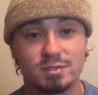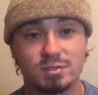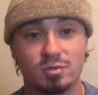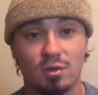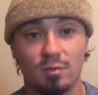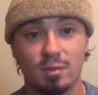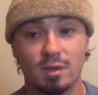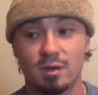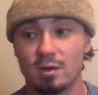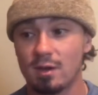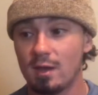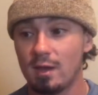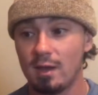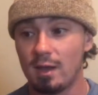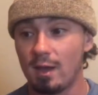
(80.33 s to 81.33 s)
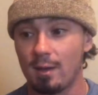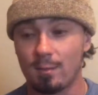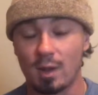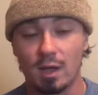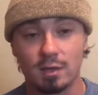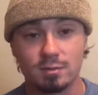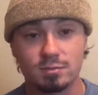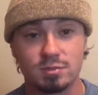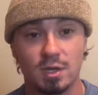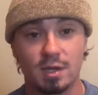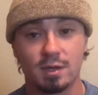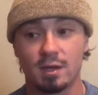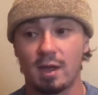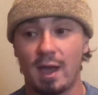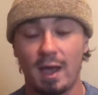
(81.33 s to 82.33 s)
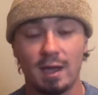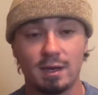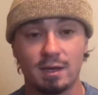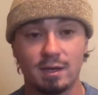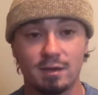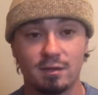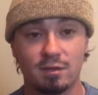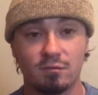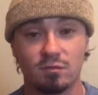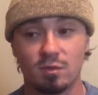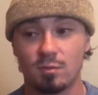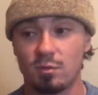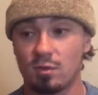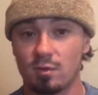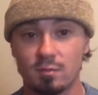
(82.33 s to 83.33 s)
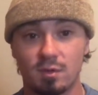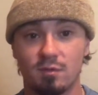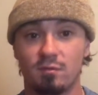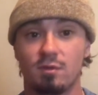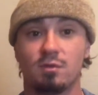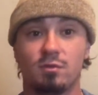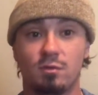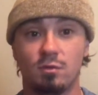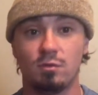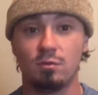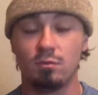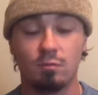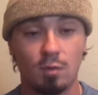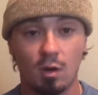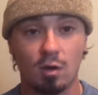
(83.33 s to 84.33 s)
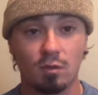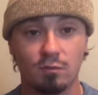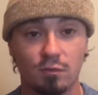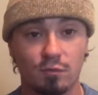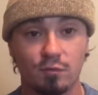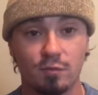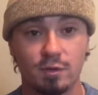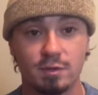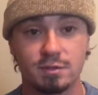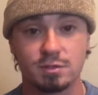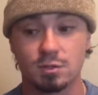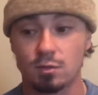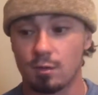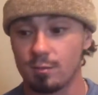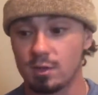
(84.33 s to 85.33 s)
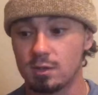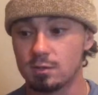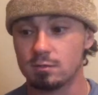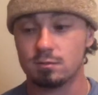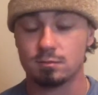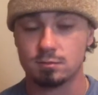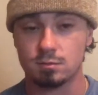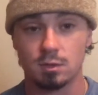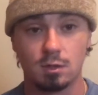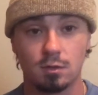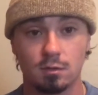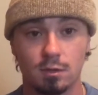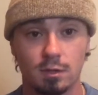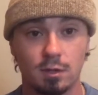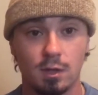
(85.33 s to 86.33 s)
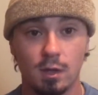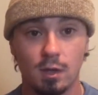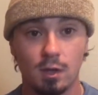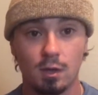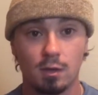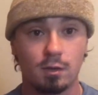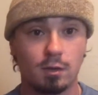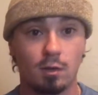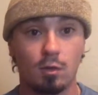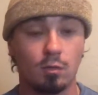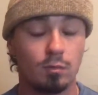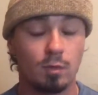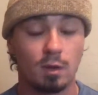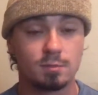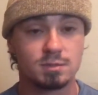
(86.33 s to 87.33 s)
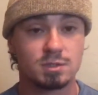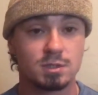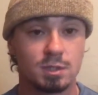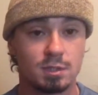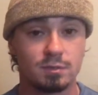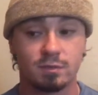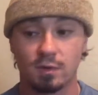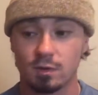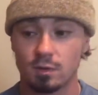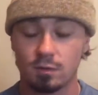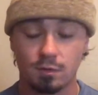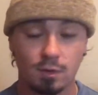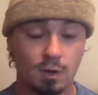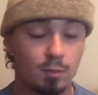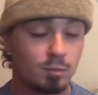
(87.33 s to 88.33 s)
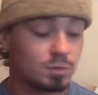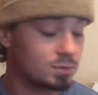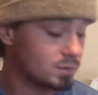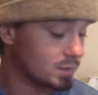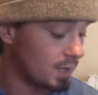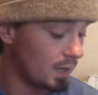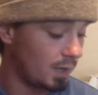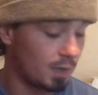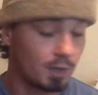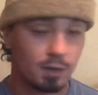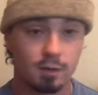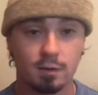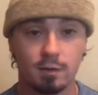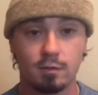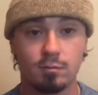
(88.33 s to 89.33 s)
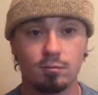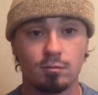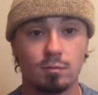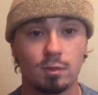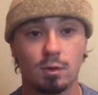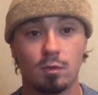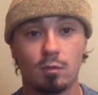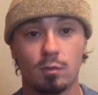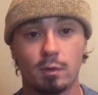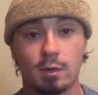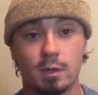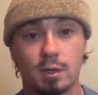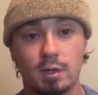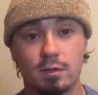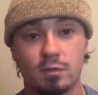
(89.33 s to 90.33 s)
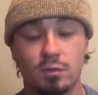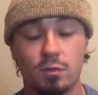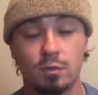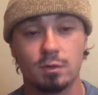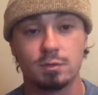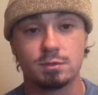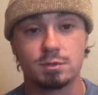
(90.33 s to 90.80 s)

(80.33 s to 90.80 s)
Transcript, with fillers: So I mean, I'm not trying to hide anything from you. I'm giving it to you all for free. So I mean, literally, you know, I'm just going to tell you the numbers and, you know, we're going to get to it.